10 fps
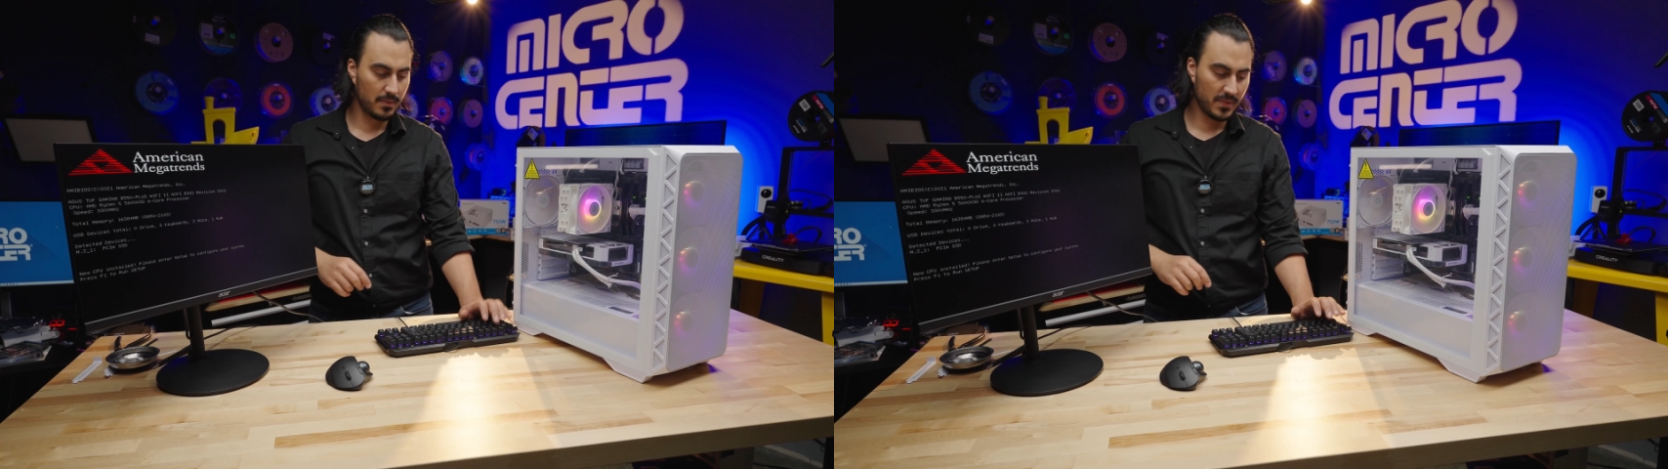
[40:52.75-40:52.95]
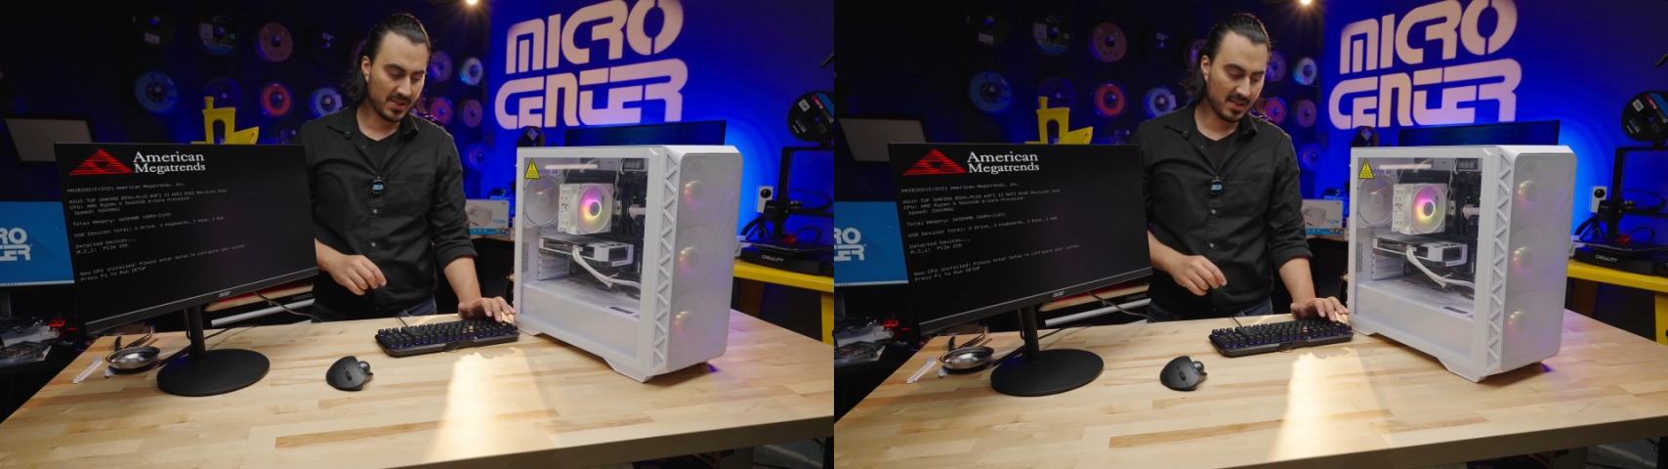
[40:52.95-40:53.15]

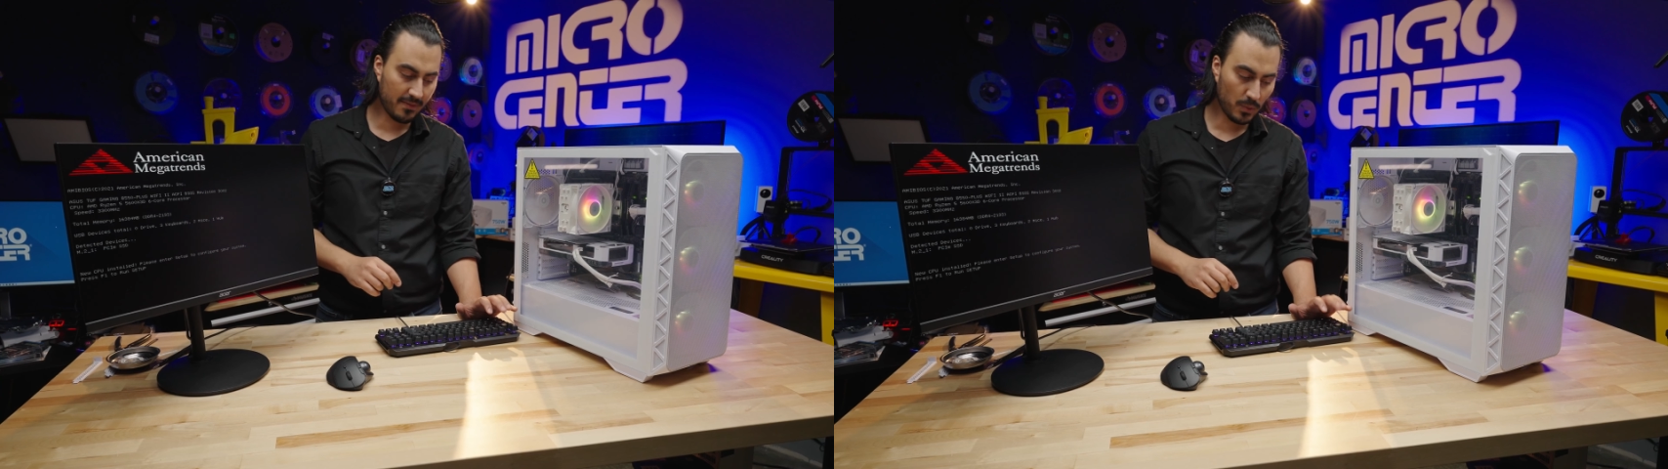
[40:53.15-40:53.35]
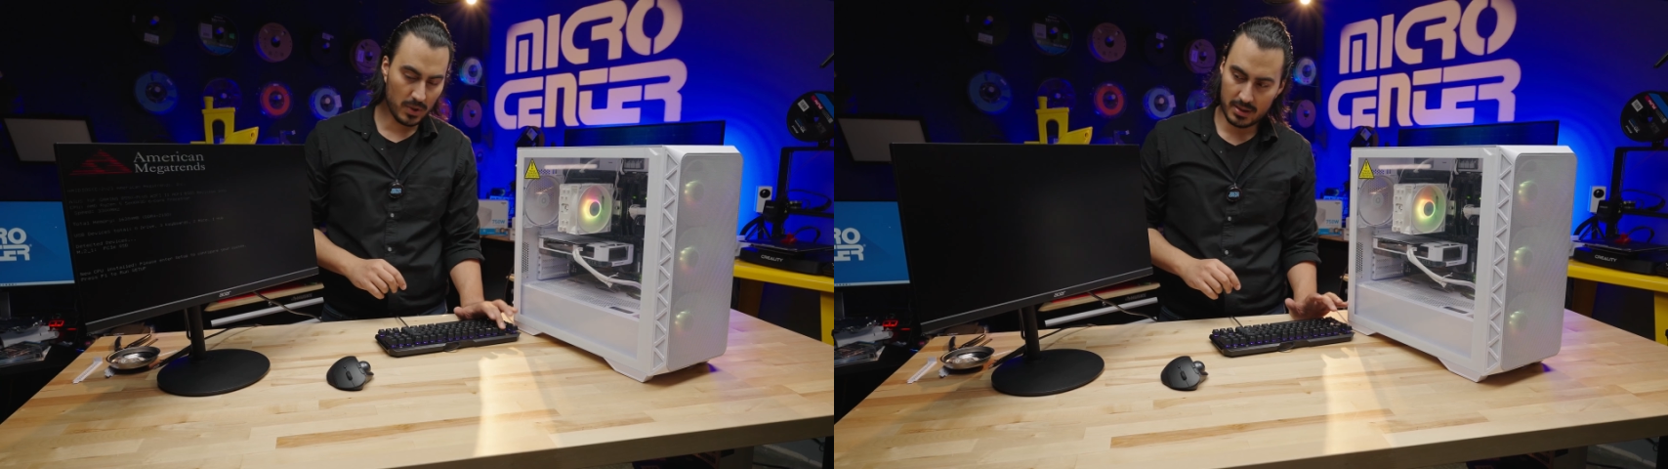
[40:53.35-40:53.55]
Press
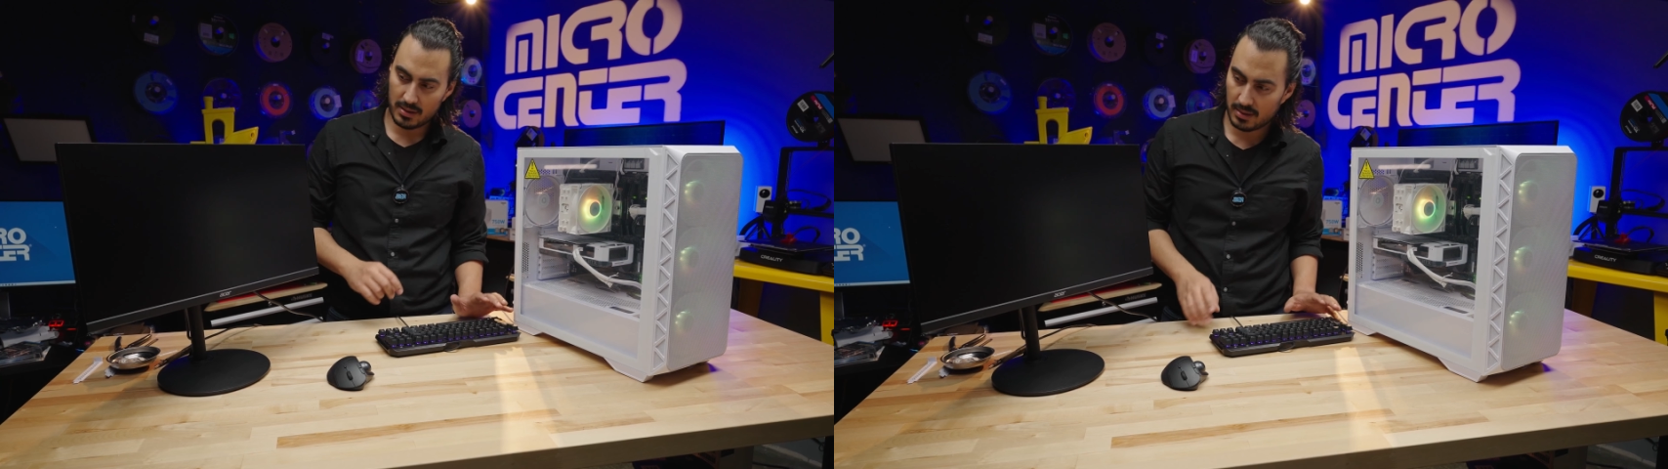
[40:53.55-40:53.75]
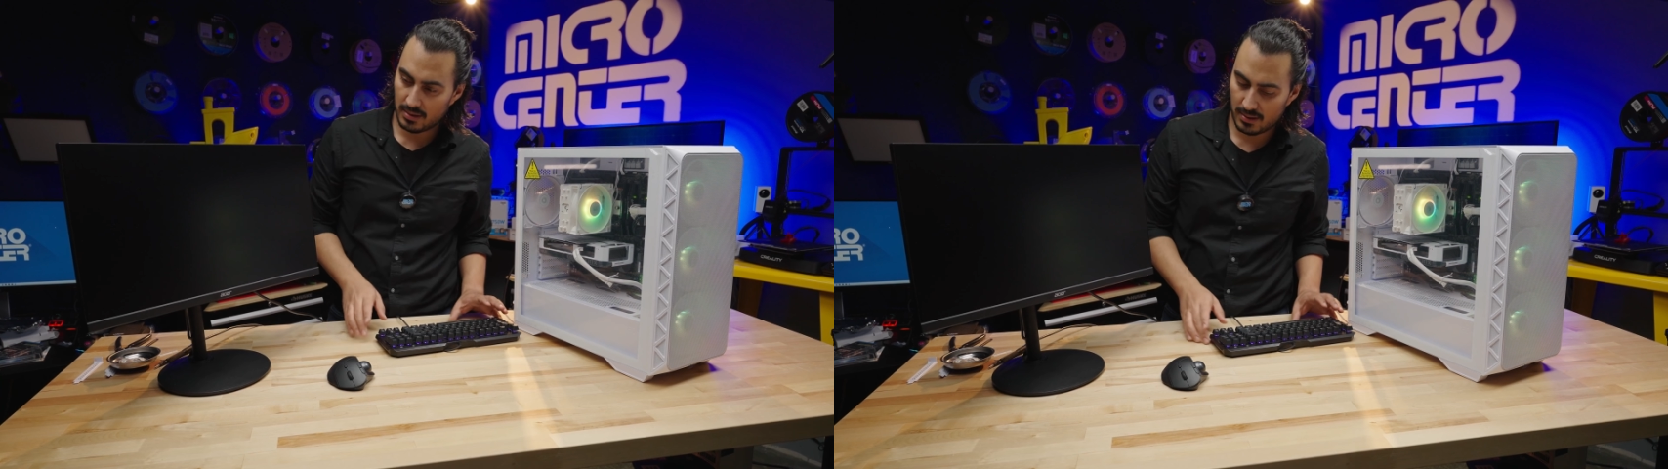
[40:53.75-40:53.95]
F1